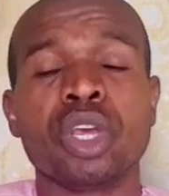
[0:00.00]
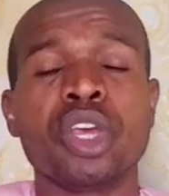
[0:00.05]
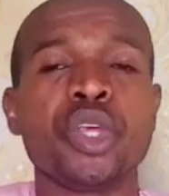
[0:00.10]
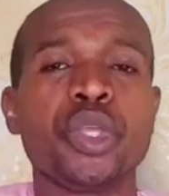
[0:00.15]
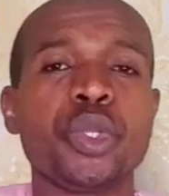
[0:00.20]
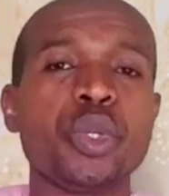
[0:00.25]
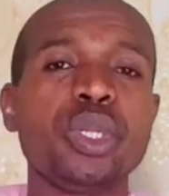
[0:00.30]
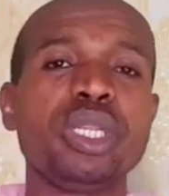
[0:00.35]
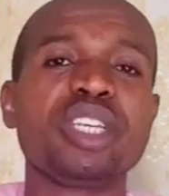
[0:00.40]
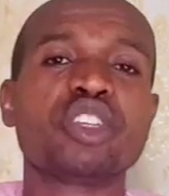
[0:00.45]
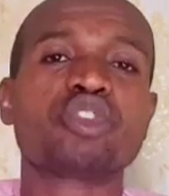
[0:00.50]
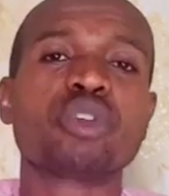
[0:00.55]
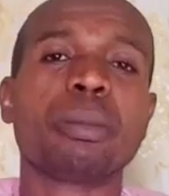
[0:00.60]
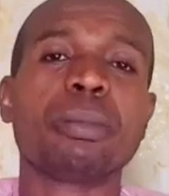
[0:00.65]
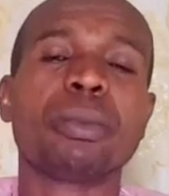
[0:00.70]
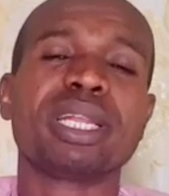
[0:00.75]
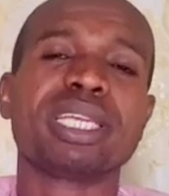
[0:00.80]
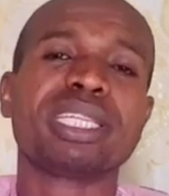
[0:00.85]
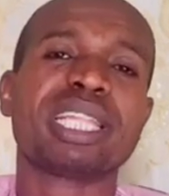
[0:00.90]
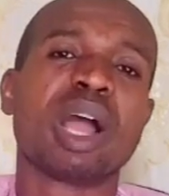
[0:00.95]
You need
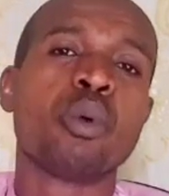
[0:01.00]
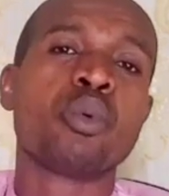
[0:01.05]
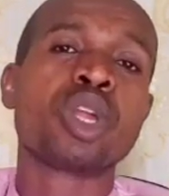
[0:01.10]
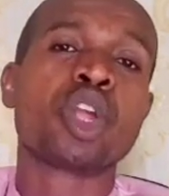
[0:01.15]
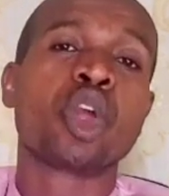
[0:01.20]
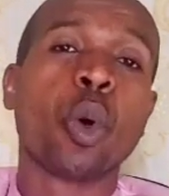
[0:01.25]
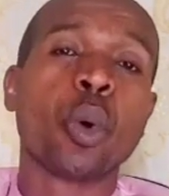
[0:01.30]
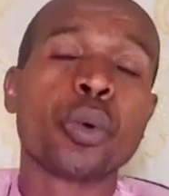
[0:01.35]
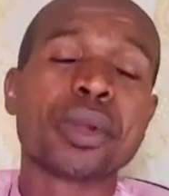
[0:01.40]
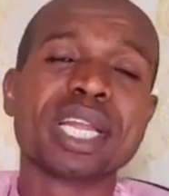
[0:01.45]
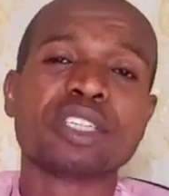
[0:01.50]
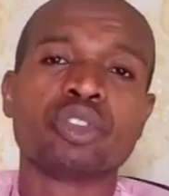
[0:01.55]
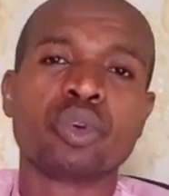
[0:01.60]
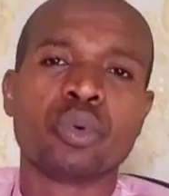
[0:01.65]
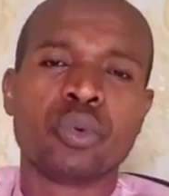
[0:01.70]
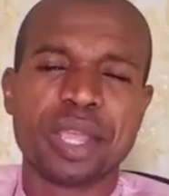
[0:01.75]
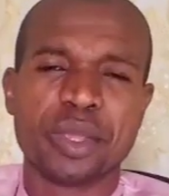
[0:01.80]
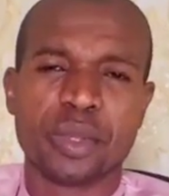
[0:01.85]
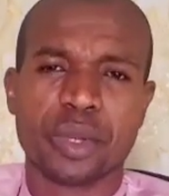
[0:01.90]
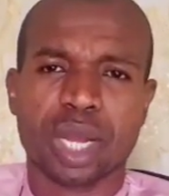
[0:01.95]
somebody that will correct you
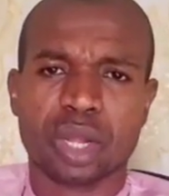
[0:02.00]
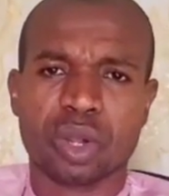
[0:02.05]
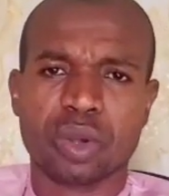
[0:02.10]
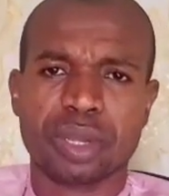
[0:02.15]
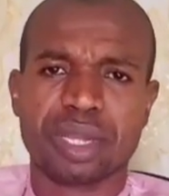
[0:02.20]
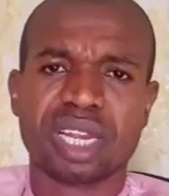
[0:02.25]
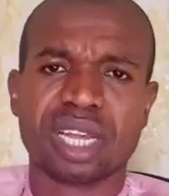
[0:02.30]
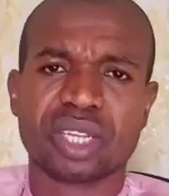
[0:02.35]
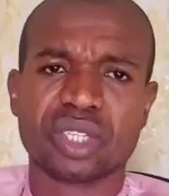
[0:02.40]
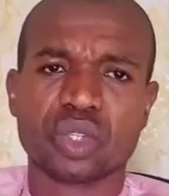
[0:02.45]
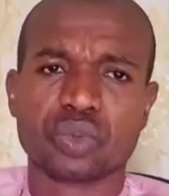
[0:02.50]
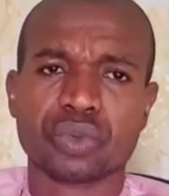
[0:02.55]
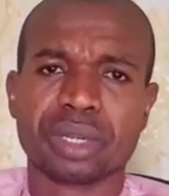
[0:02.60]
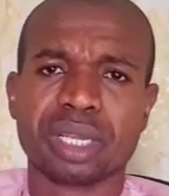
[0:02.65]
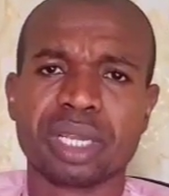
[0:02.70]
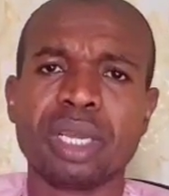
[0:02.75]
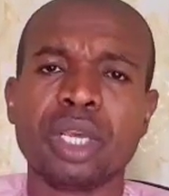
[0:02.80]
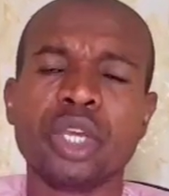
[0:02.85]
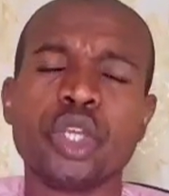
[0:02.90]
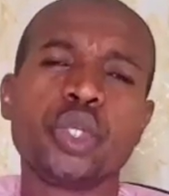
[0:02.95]
when you are going astray.